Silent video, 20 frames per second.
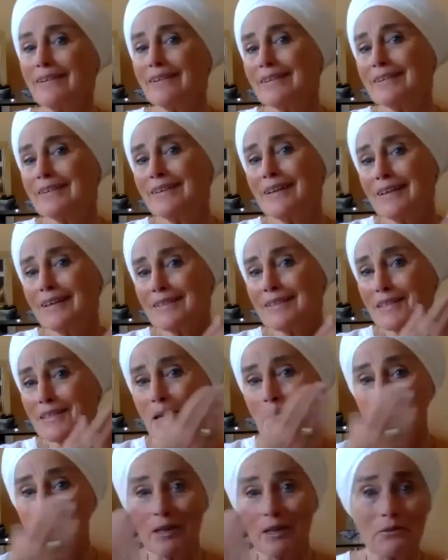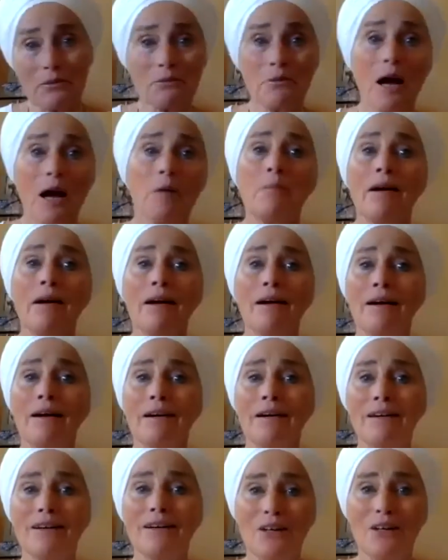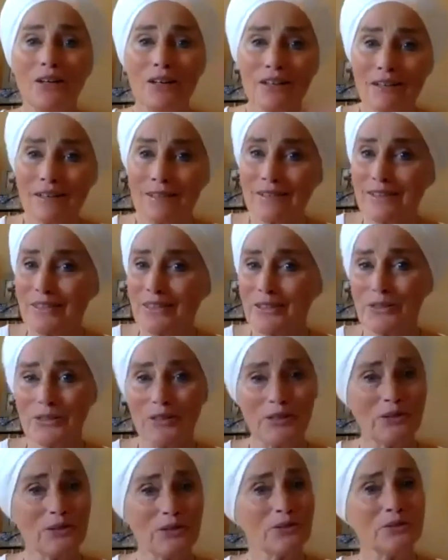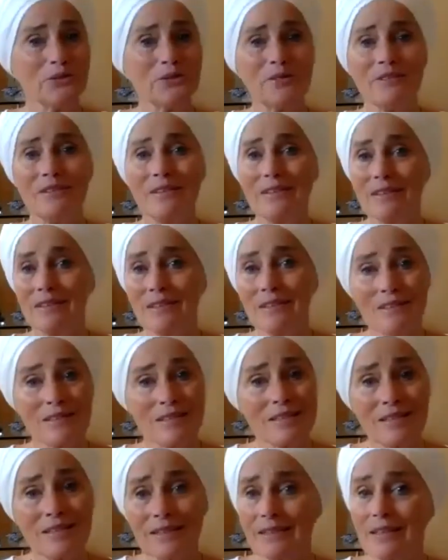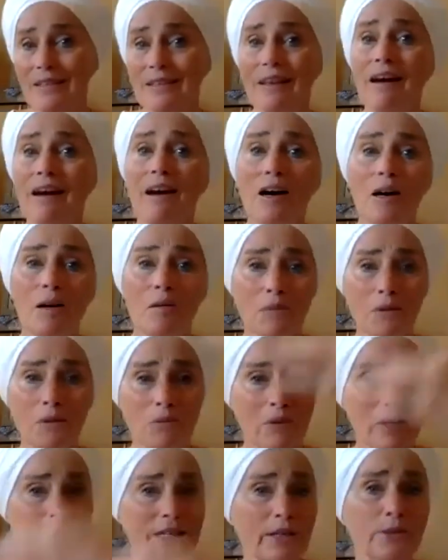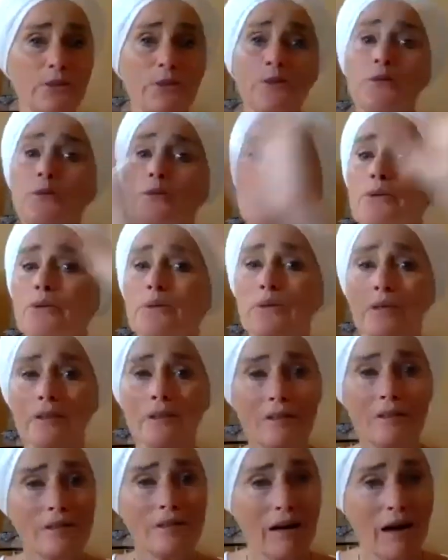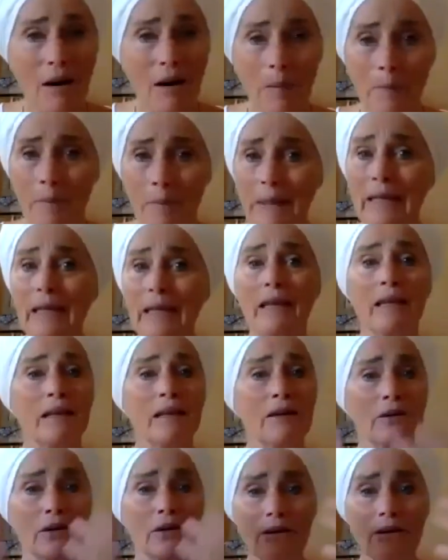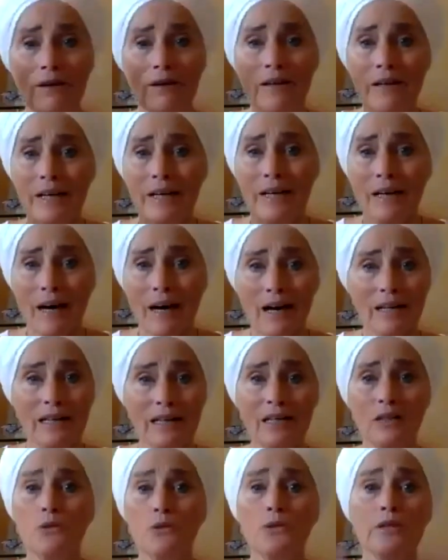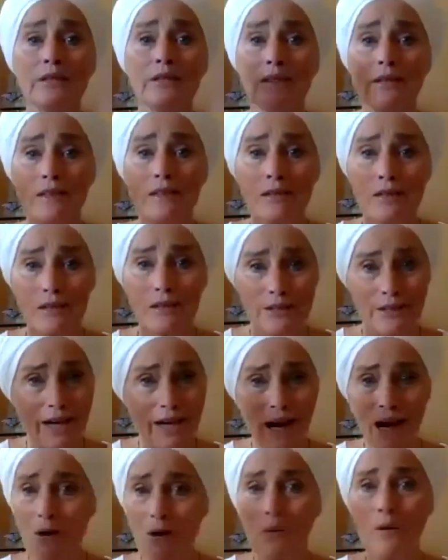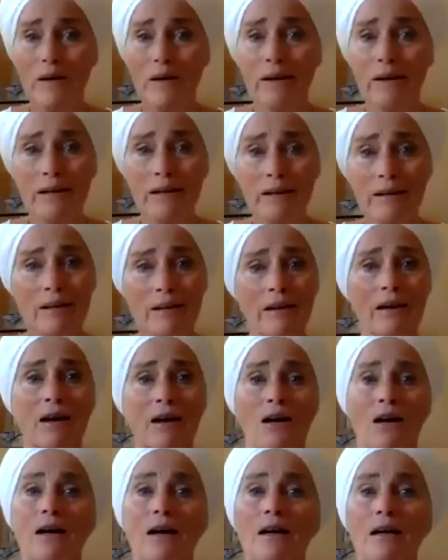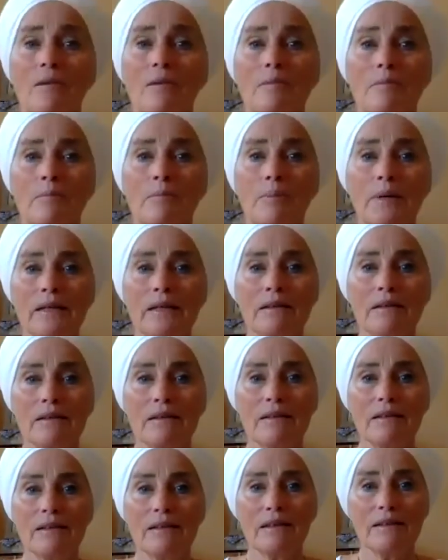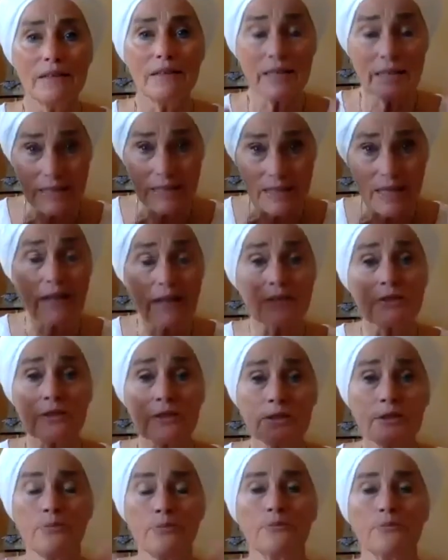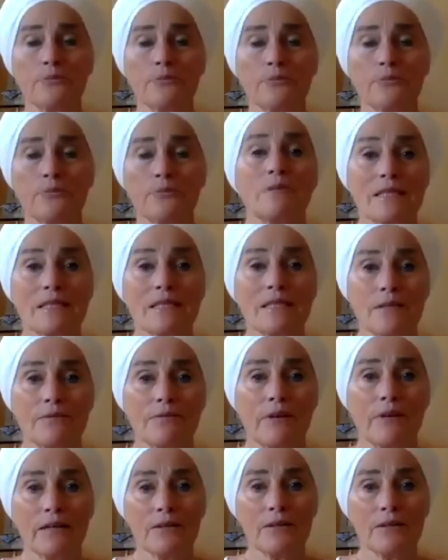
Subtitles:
God's name like Rama or, Satanam or Waheguru or Amen or Hallelujah or Yahweh, but that it's actually the frequency of the divine.